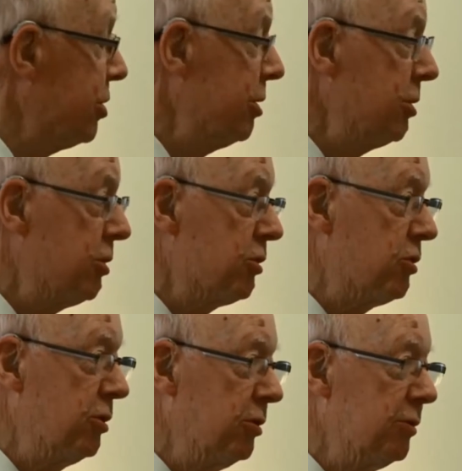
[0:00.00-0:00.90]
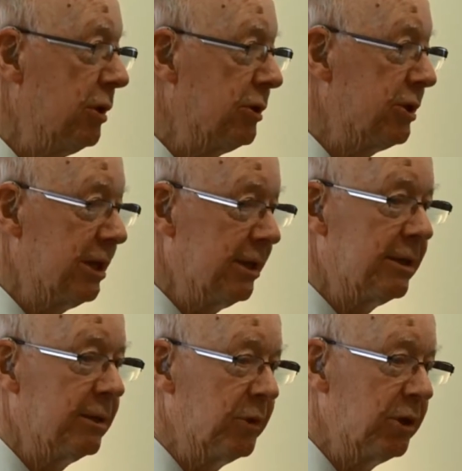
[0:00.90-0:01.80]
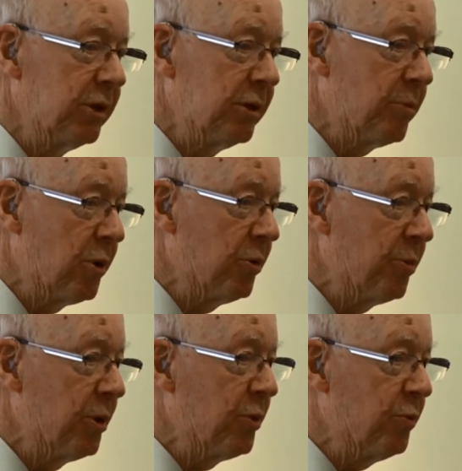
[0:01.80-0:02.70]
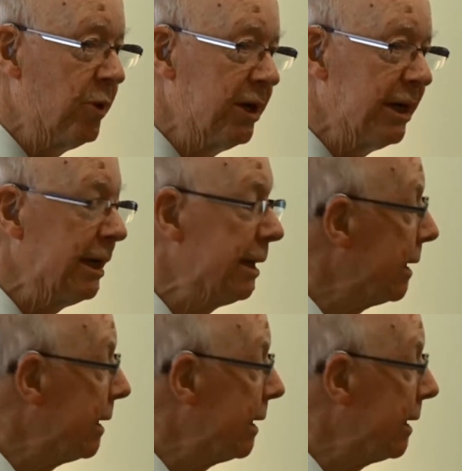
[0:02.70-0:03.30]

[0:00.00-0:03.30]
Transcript: teachers do not tell them in an appropriate way.